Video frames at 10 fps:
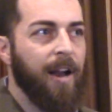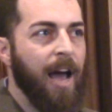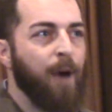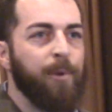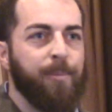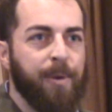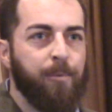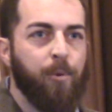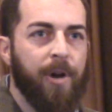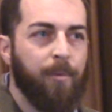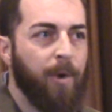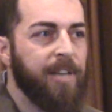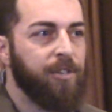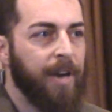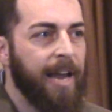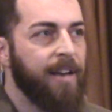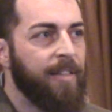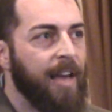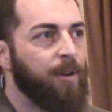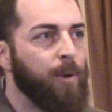And how many people would raise your hand
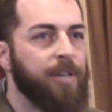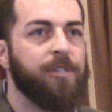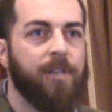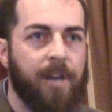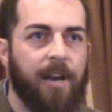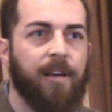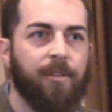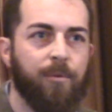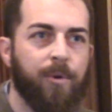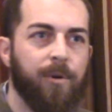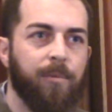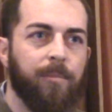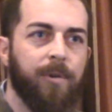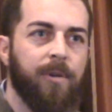to that question in any other room?